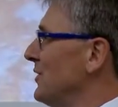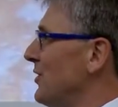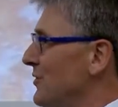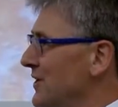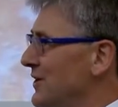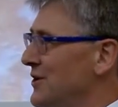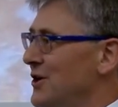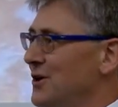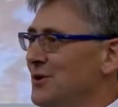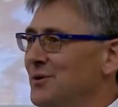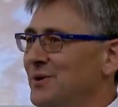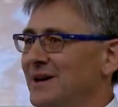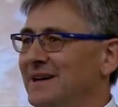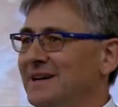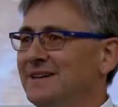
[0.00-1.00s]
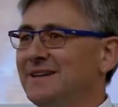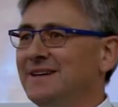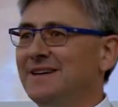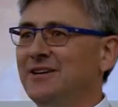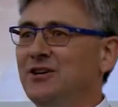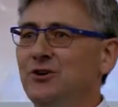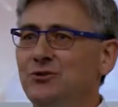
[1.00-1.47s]
long ago in
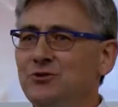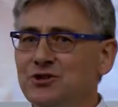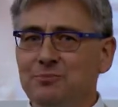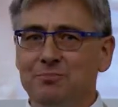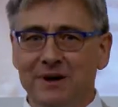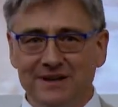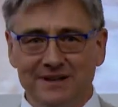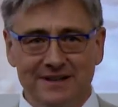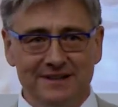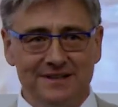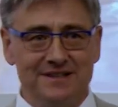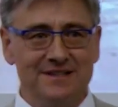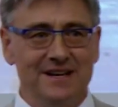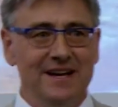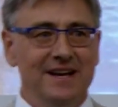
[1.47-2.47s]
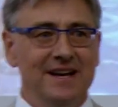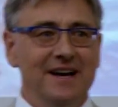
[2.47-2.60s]
huge abundance